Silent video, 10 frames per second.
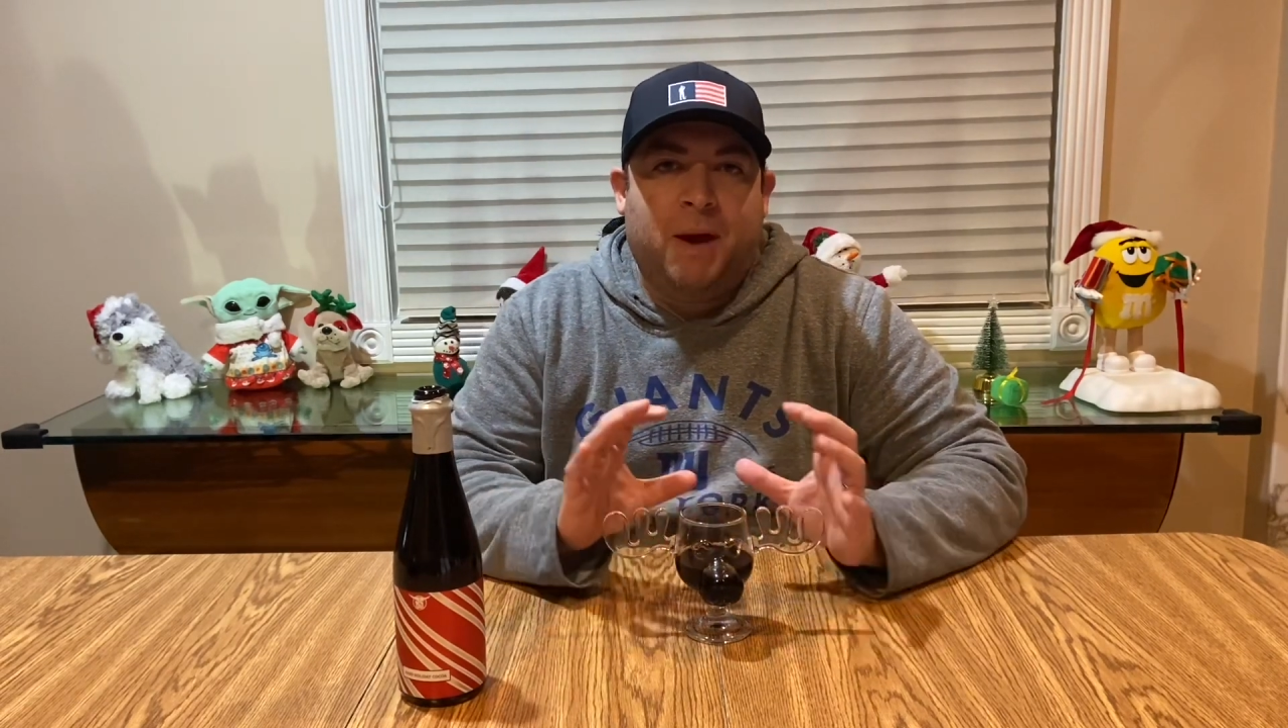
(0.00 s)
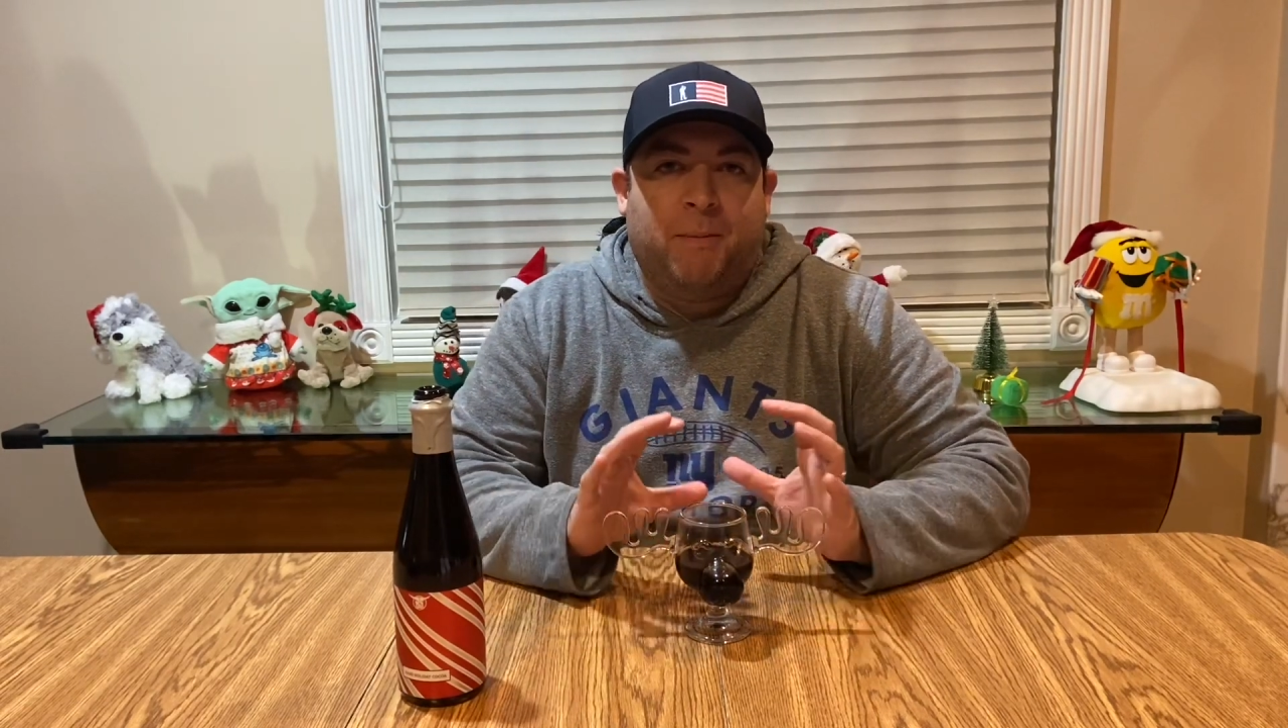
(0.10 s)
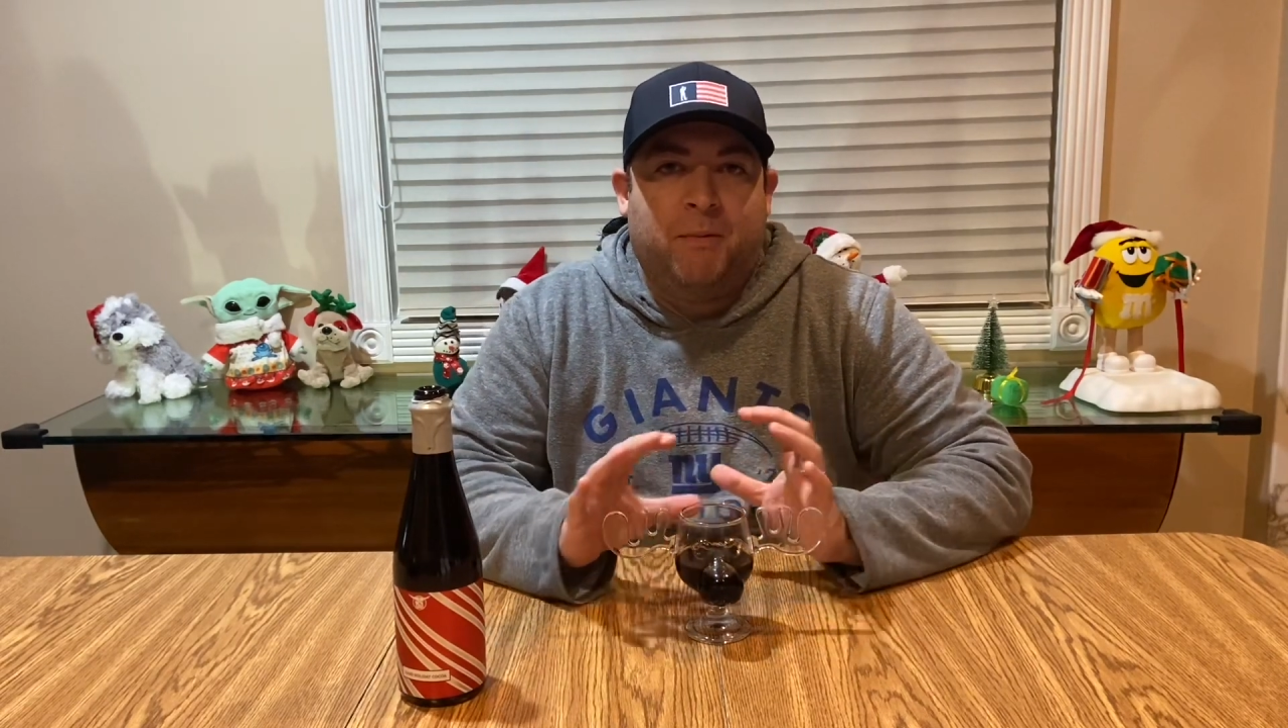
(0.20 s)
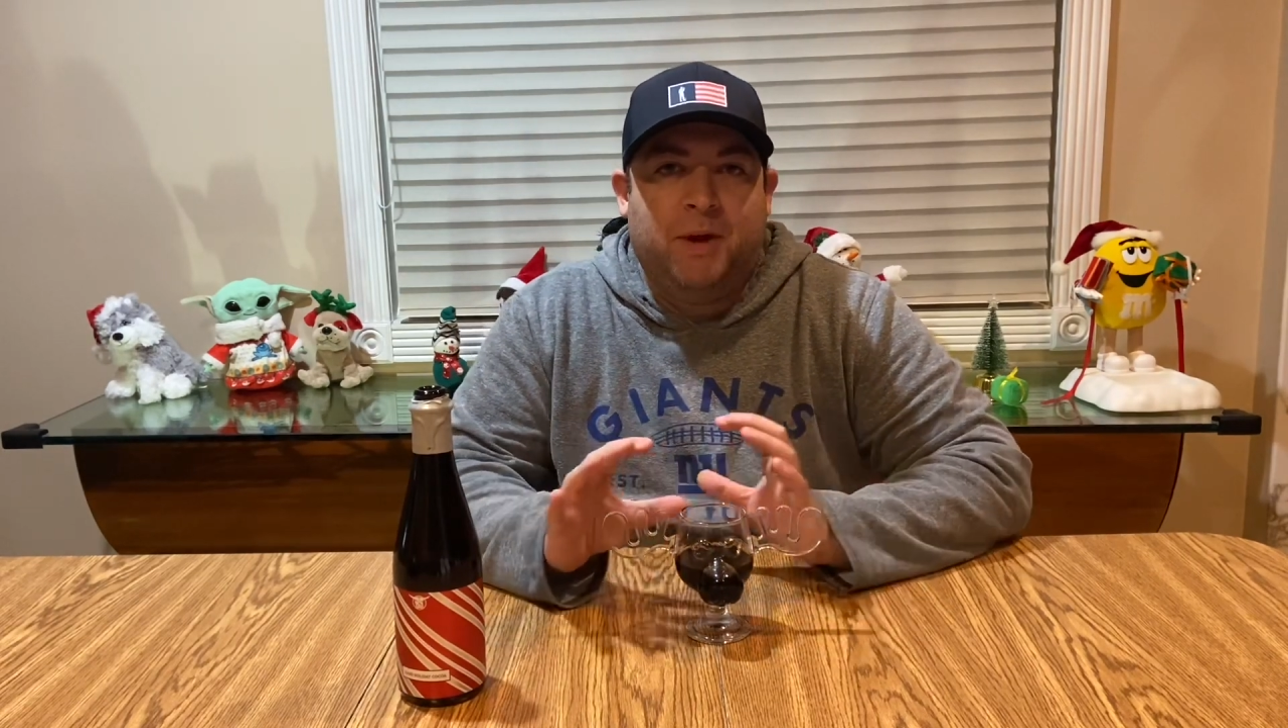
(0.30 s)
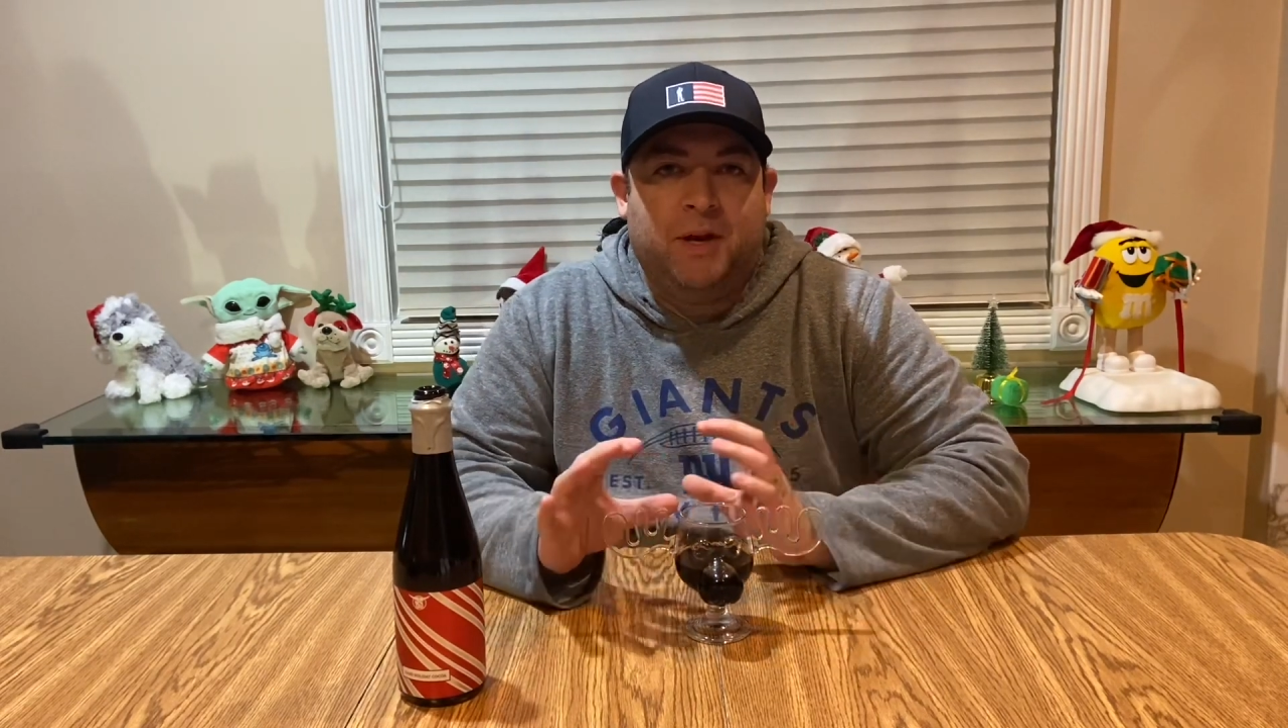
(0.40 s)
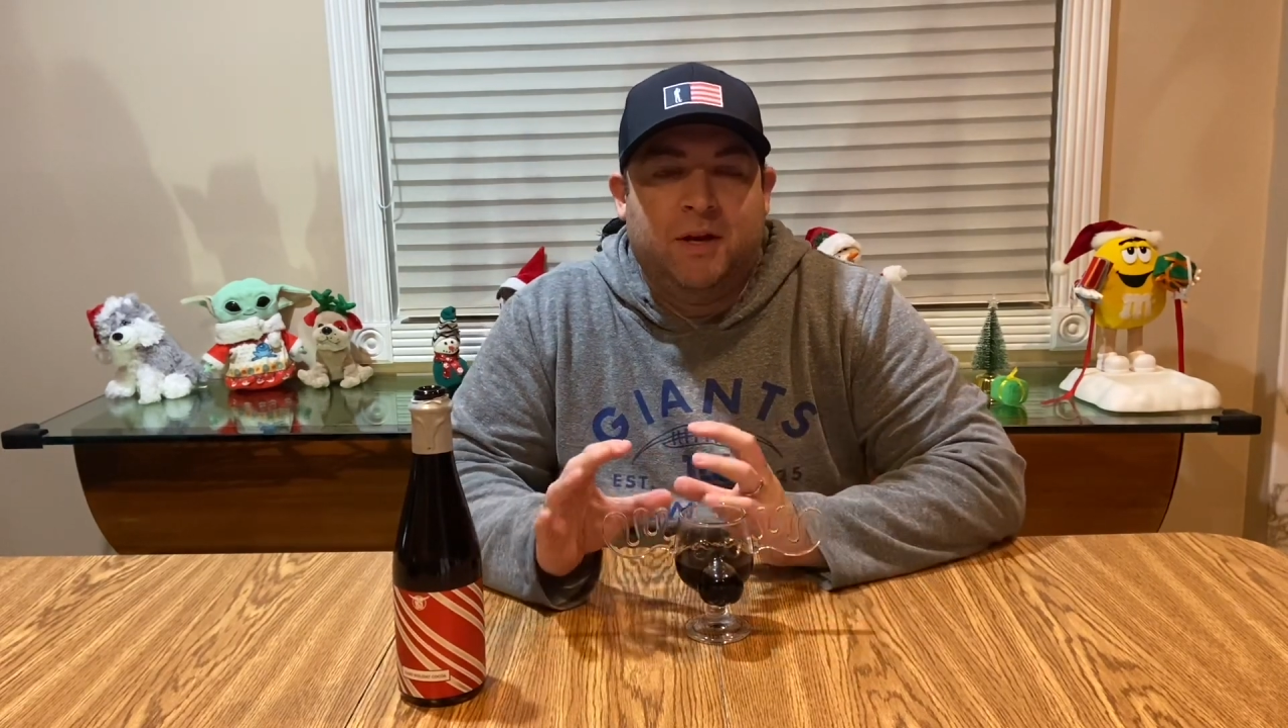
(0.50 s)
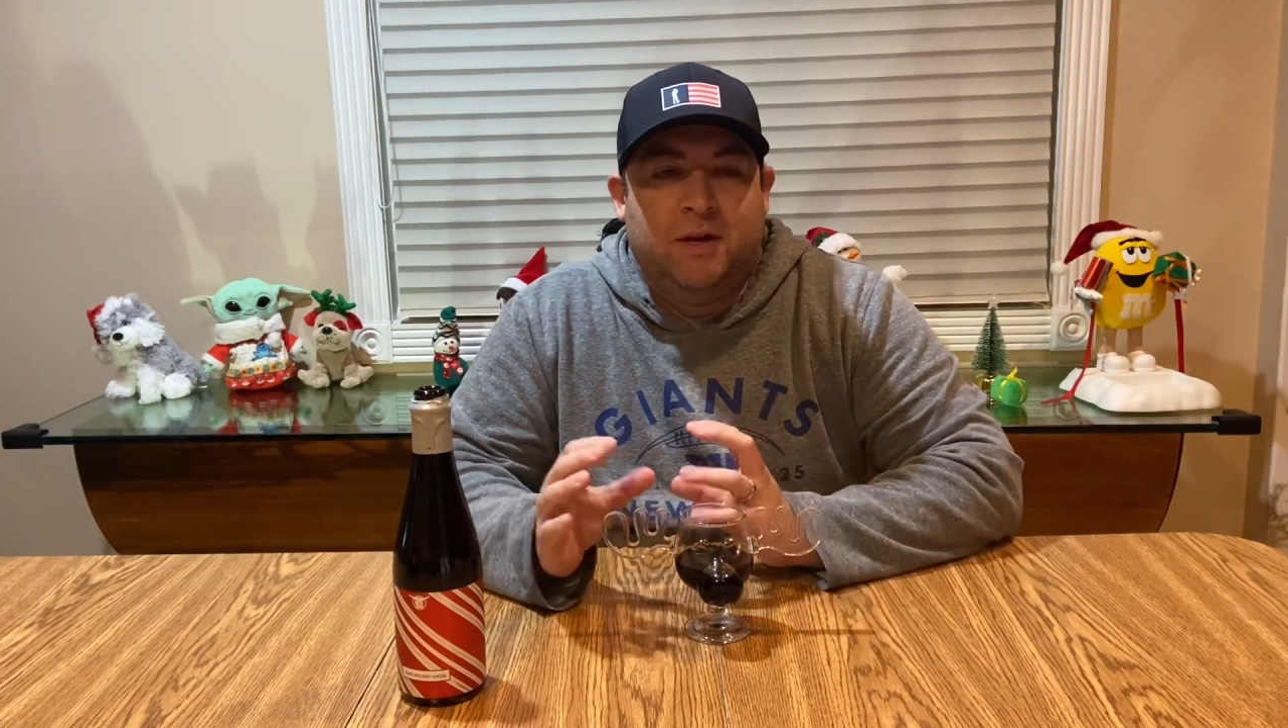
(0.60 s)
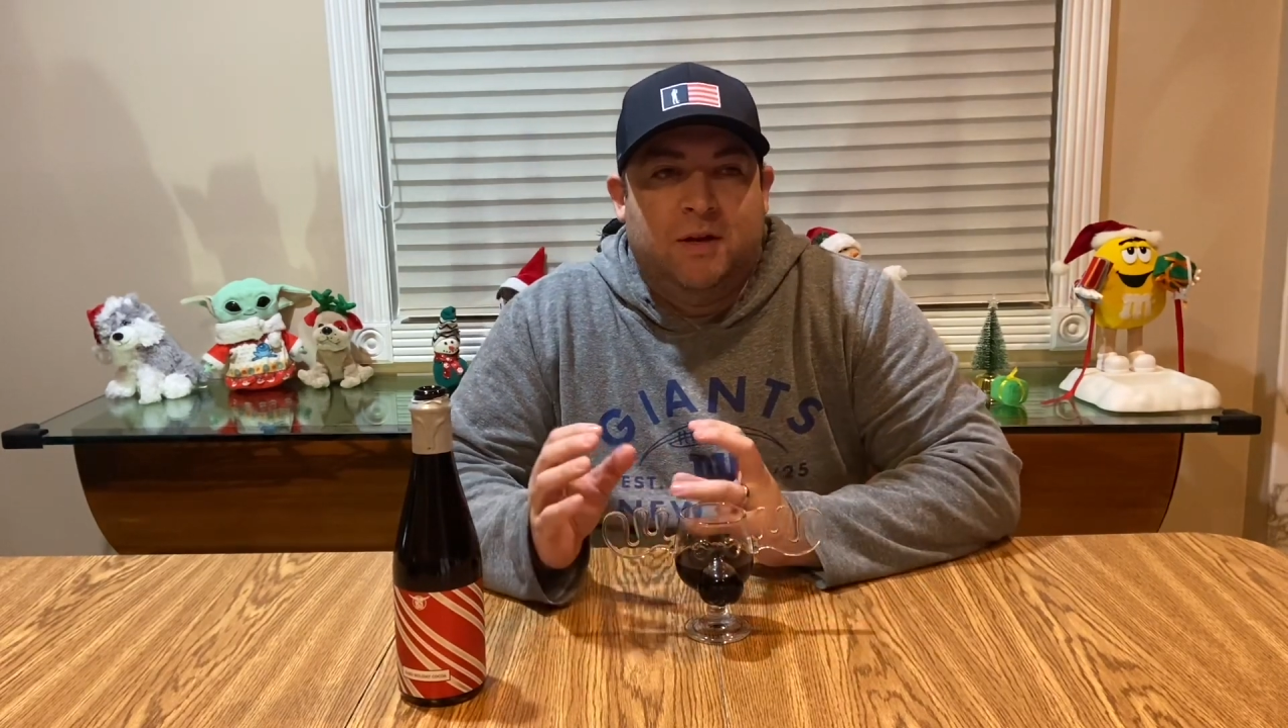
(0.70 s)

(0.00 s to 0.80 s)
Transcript: peppermint